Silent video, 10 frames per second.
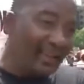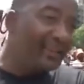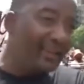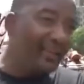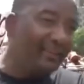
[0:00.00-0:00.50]

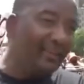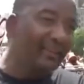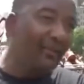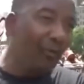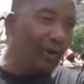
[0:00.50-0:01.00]
in the
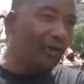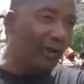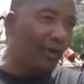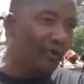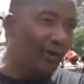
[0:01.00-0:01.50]
meeting
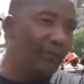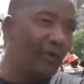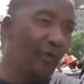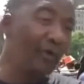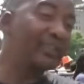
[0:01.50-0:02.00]
with Clover,
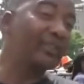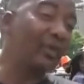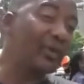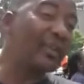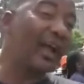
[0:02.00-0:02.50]
which is
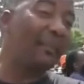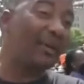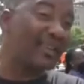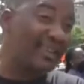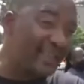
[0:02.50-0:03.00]
closing
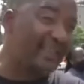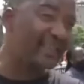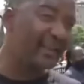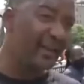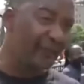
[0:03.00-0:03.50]
about
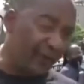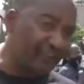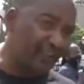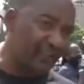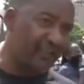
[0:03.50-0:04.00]
six
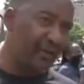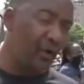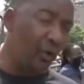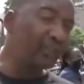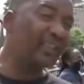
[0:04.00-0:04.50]
factories,
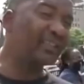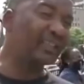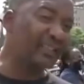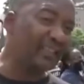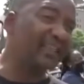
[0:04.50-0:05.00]
which
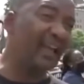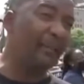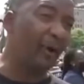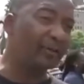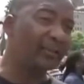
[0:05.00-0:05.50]
is retrenching
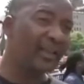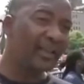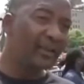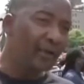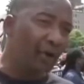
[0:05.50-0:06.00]
about,
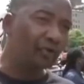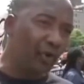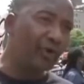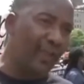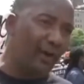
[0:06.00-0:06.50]
you know,
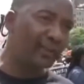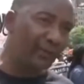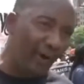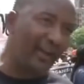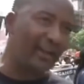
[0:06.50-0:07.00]

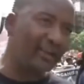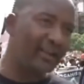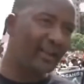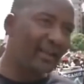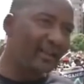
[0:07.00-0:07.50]
2,000 workers.
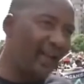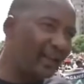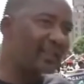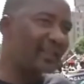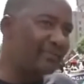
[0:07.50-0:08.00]

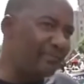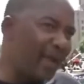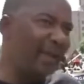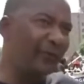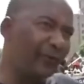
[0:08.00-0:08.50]
That is
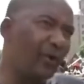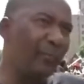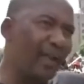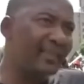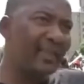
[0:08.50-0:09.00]
barely a
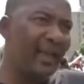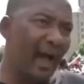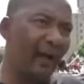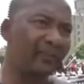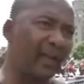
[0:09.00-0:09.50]
few months
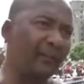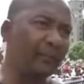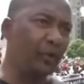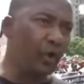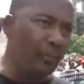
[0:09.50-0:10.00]
after,
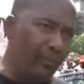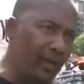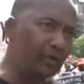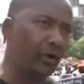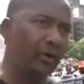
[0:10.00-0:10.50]
you know,
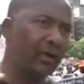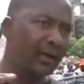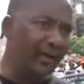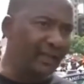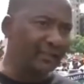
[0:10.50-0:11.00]
Milco,
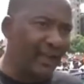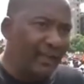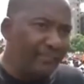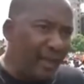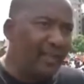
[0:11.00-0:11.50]
the
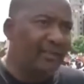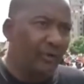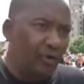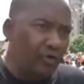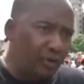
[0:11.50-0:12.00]

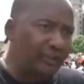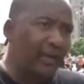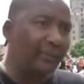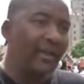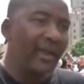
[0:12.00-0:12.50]
Israeli-based
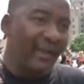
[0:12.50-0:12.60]
consortium,